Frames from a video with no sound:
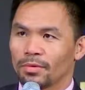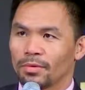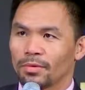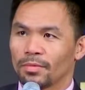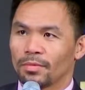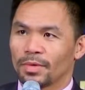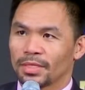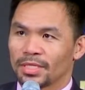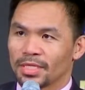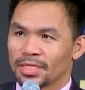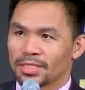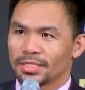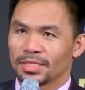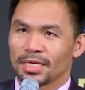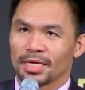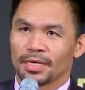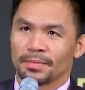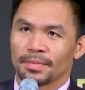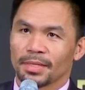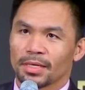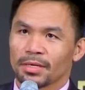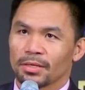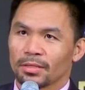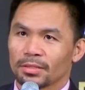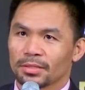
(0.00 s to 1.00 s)
of what he said
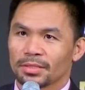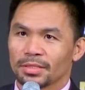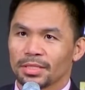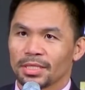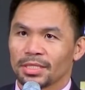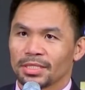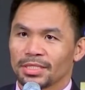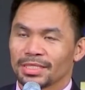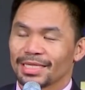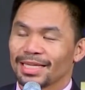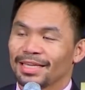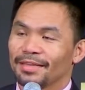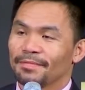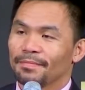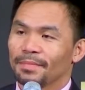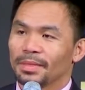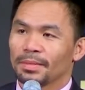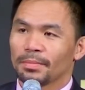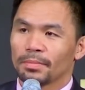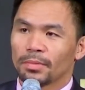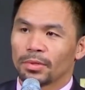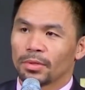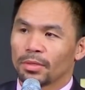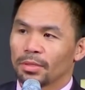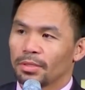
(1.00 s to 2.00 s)
because it gave me
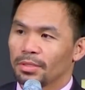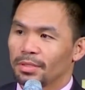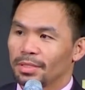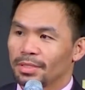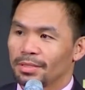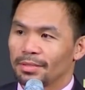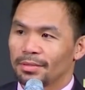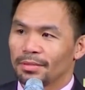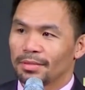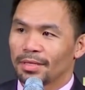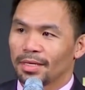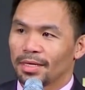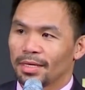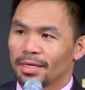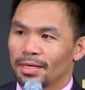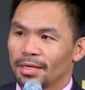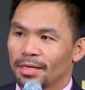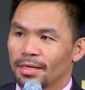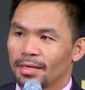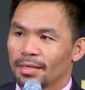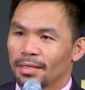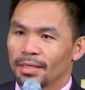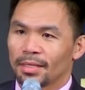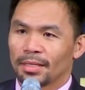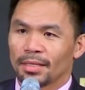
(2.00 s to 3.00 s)
more
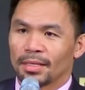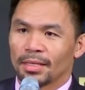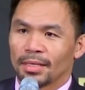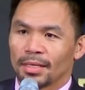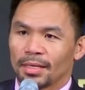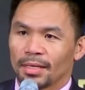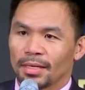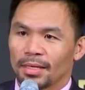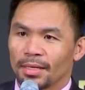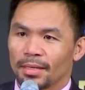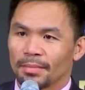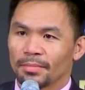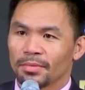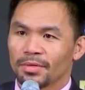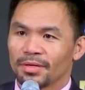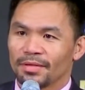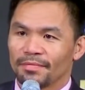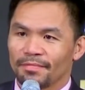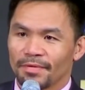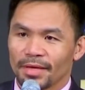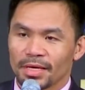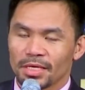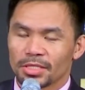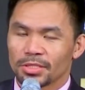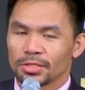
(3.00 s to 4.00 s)
uh, uh,
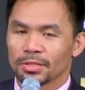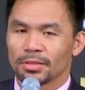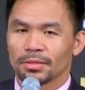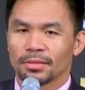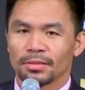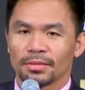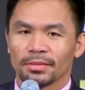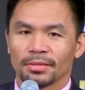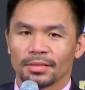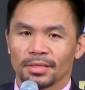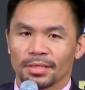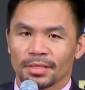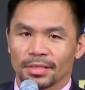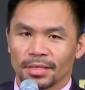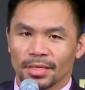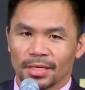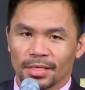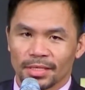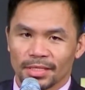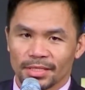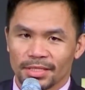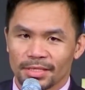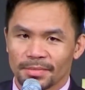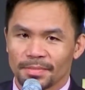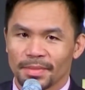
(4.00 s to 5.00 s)
motivation, uh,
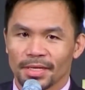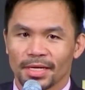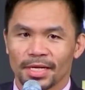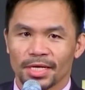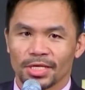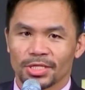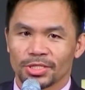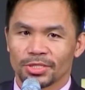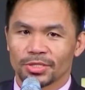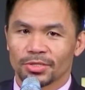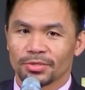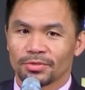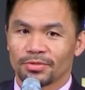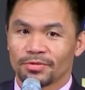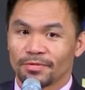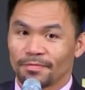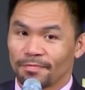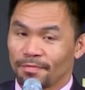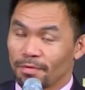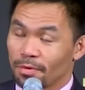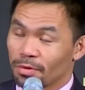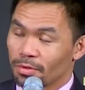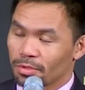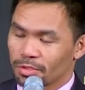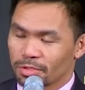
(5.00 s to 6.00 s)
determination to
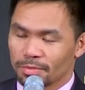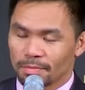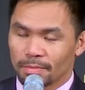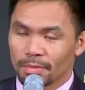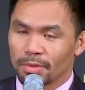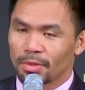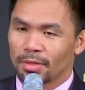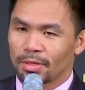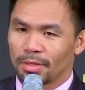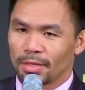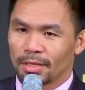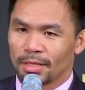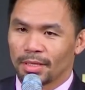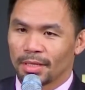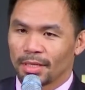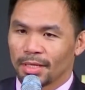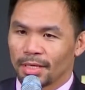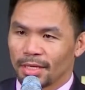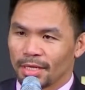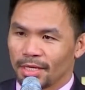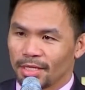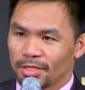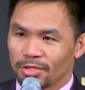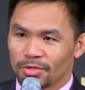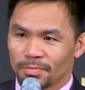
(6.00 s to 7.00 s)
focus more
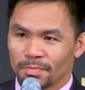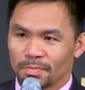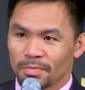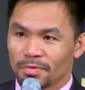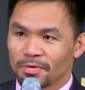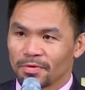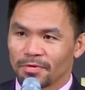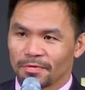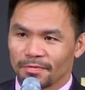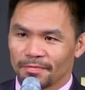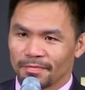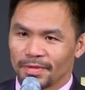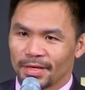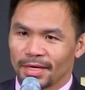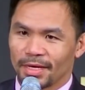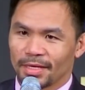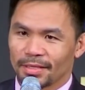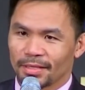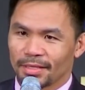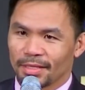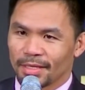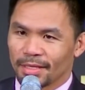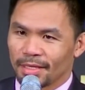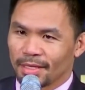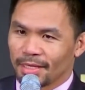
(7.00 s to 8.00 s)
and to prove that
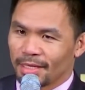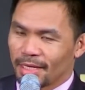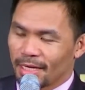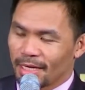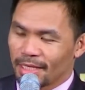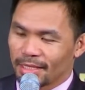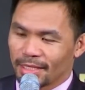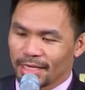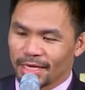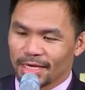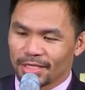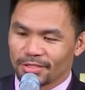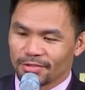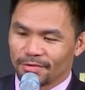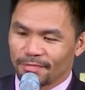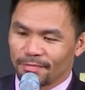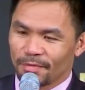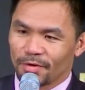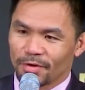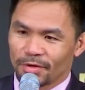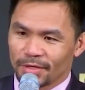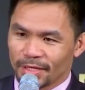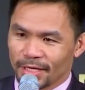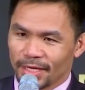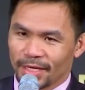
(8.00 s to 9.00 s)
at age of
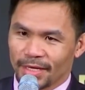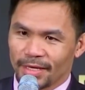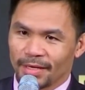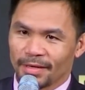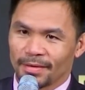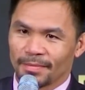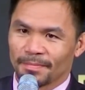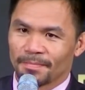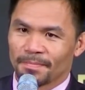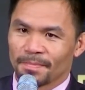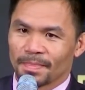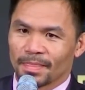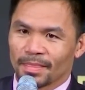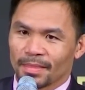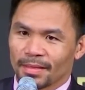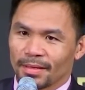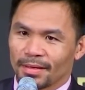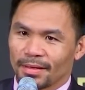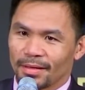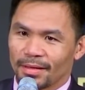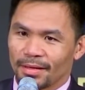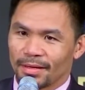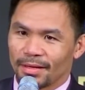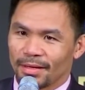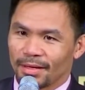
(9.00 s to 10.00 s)
40,
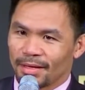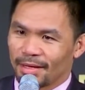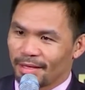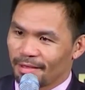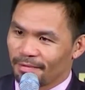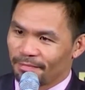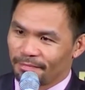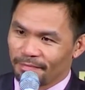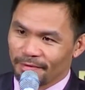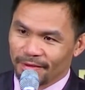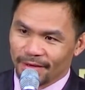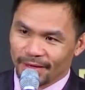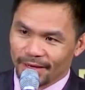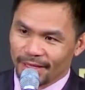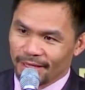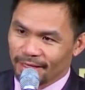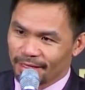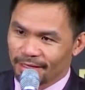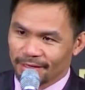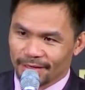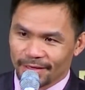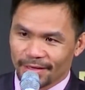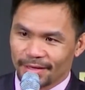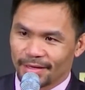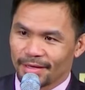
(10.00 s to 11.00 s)
uh, I feel
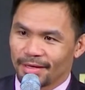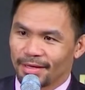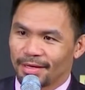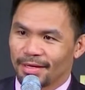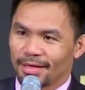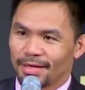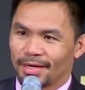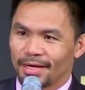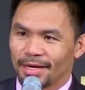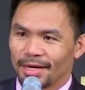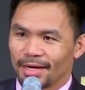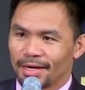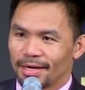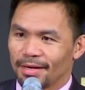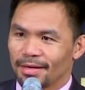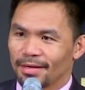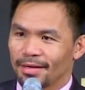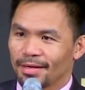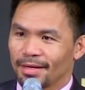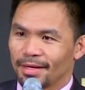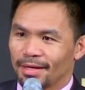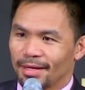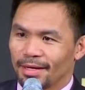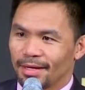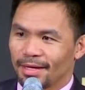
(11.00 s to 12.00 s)
like uh,
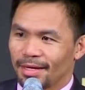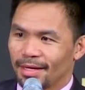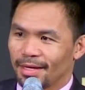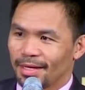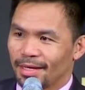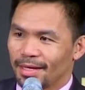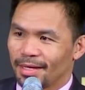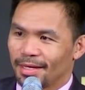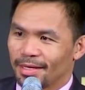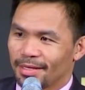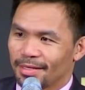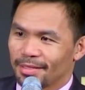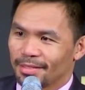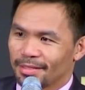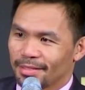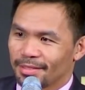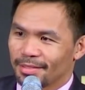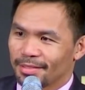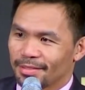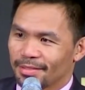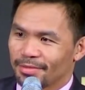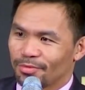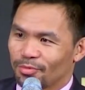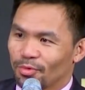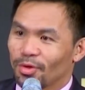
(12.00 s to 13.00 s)
uh,
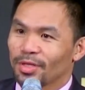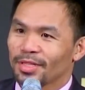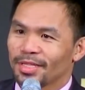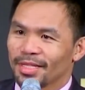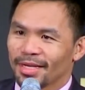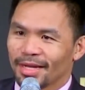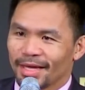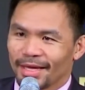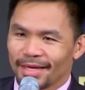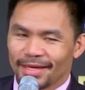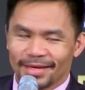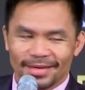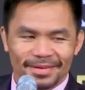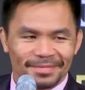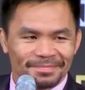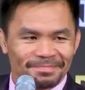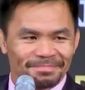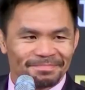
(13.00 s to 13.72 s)
29.